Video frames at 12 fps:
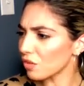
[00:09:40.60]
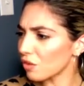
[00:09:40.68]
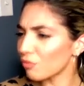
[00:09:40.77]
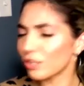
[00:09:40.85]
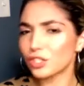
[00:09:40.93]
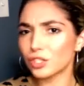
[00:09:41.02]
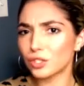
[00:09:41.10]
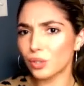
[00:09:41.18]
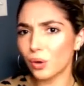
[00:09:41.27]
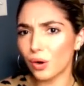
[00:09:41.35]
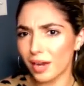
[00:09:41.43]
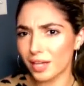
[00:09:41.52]
Richard
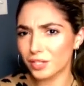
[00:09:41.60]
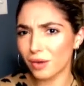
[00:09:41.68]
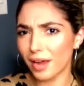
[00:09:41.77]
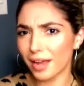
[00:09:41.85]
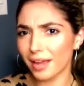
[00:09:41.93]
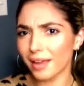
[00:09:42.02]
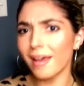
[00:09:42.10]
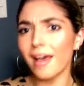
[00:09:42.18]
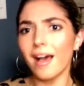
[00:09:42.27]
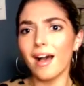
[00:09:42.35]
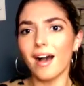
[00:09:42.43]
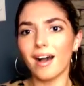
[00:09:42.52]
Torres, right?
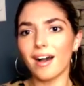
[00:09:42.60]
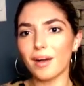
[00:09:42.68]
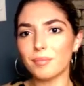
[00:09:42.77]
You